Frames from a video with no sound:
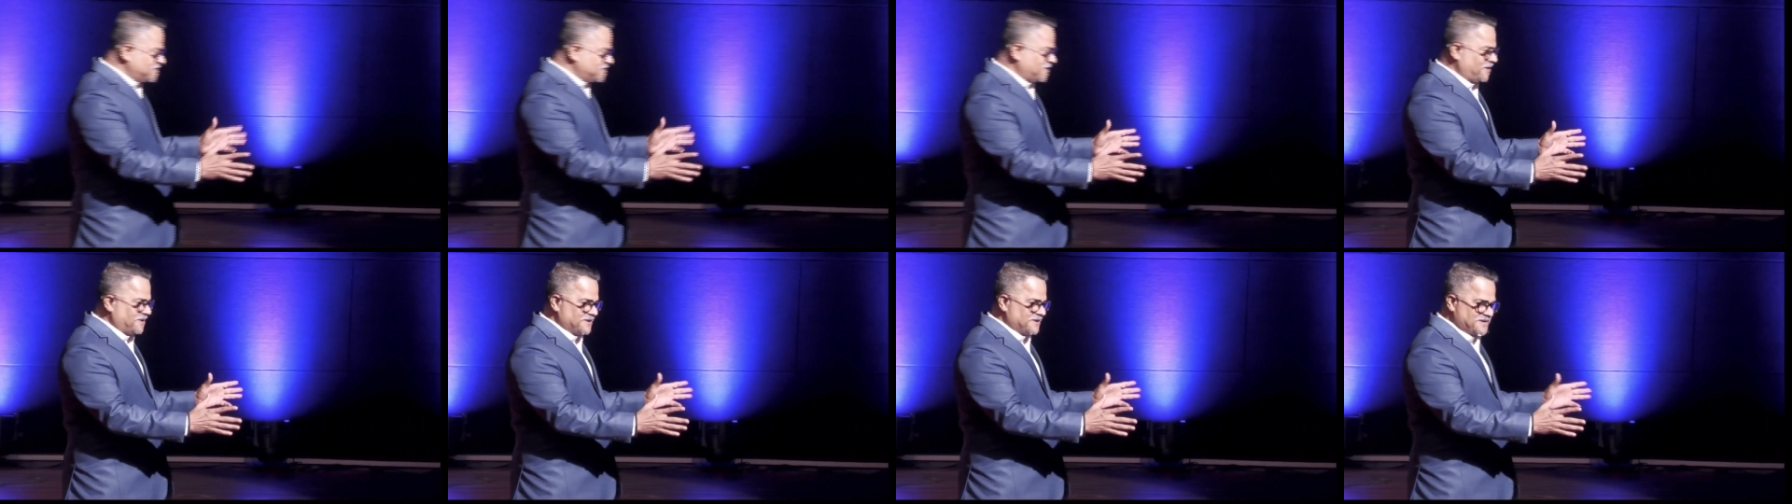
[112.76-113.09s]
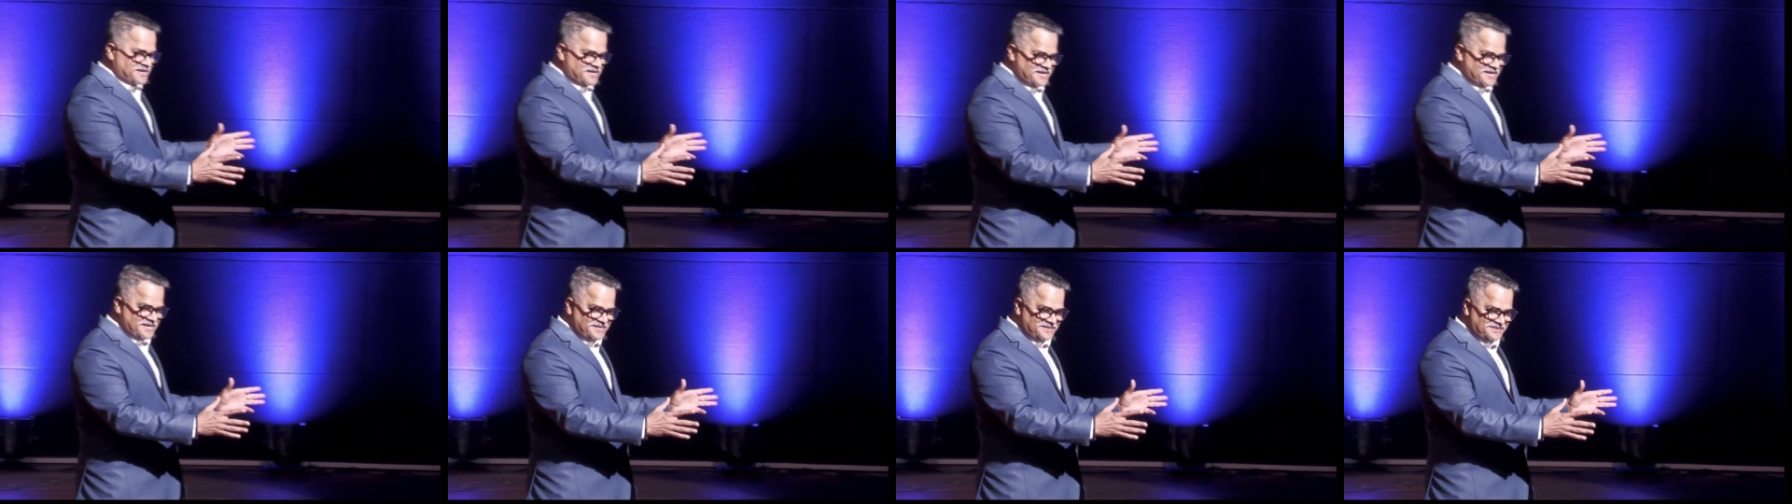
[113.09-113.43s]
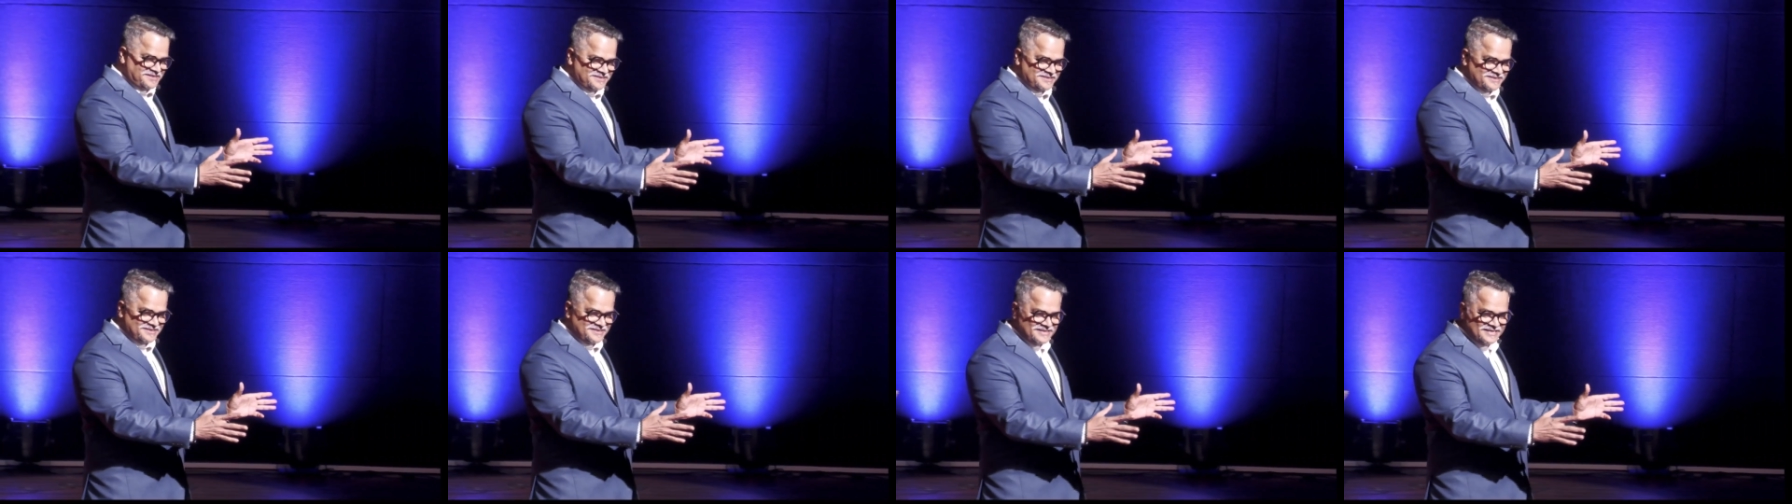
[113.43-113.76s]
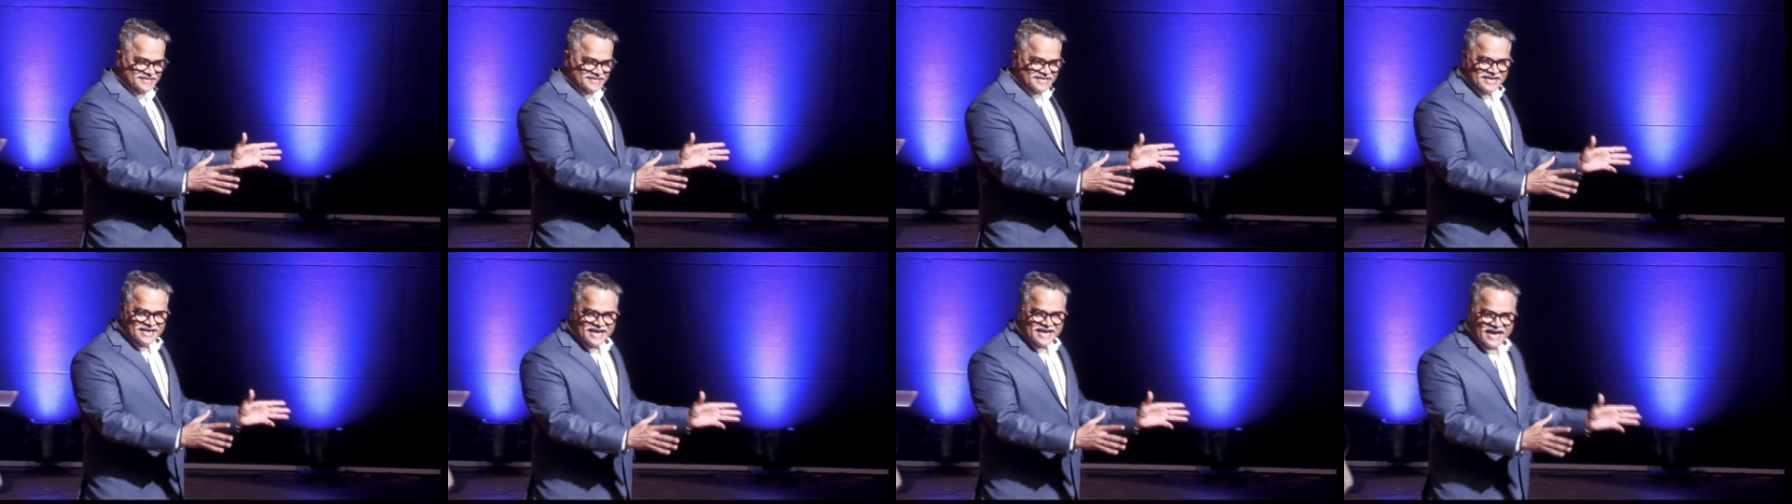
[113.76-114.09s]
donkeys,
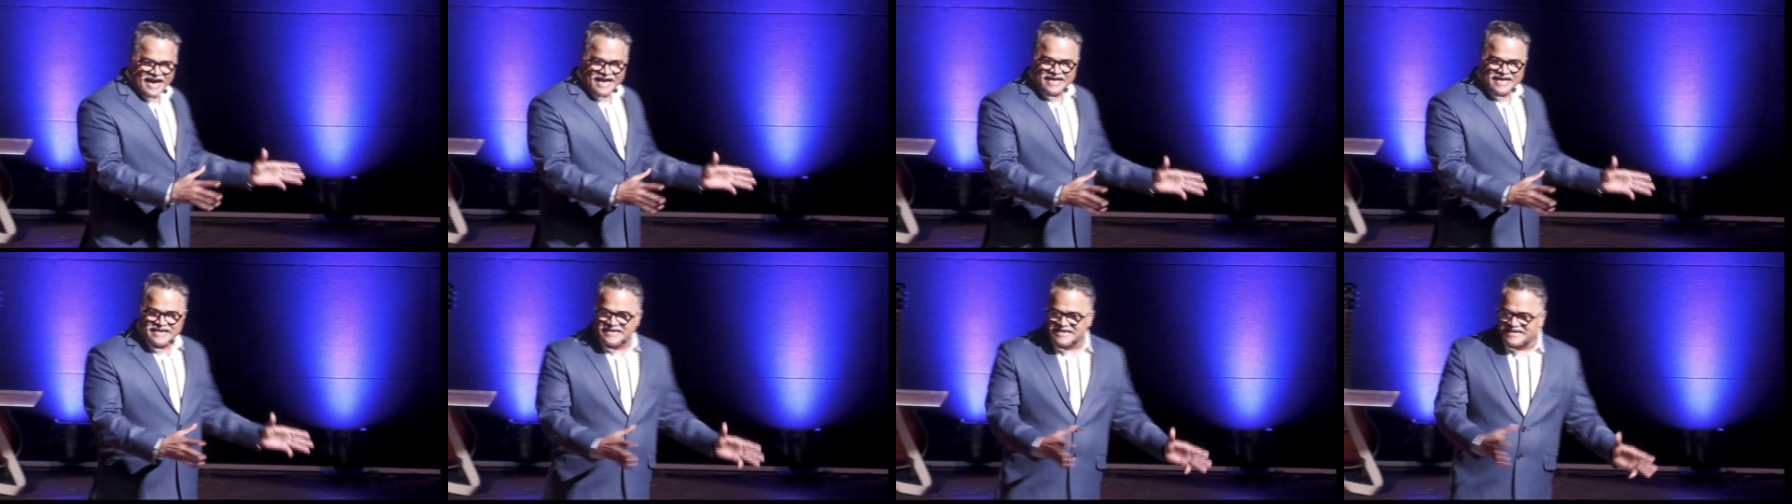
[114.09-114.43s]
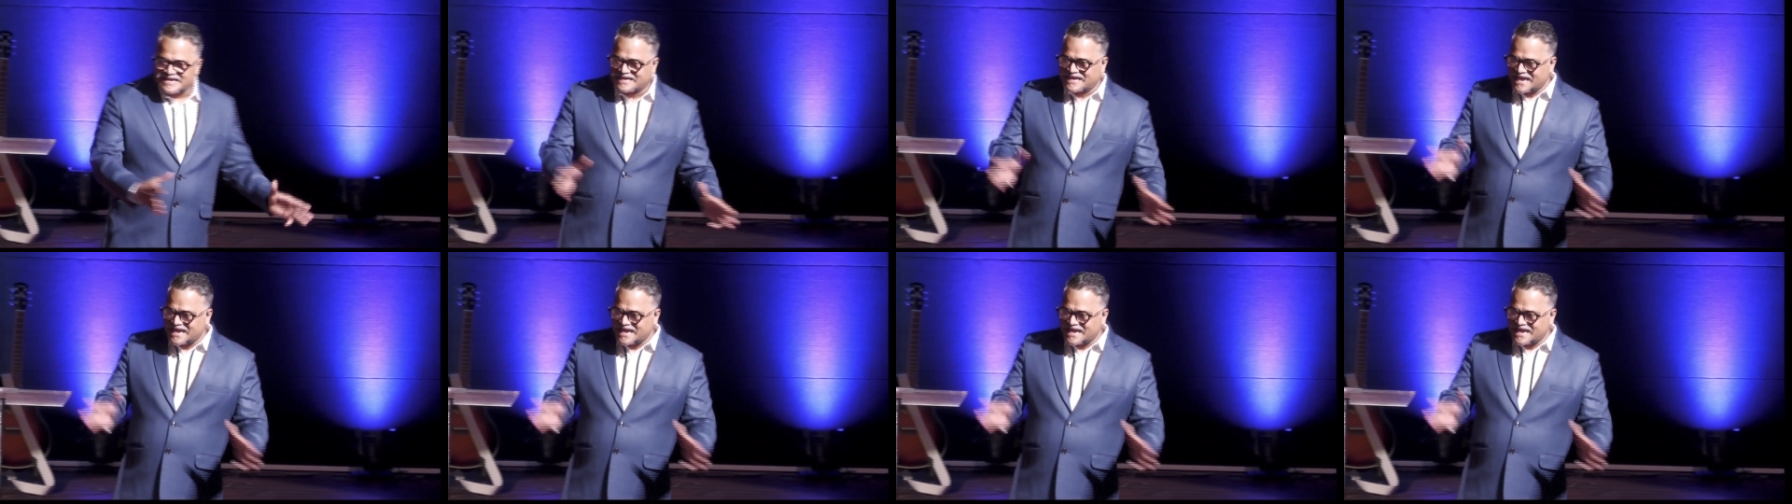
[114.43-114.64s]
and he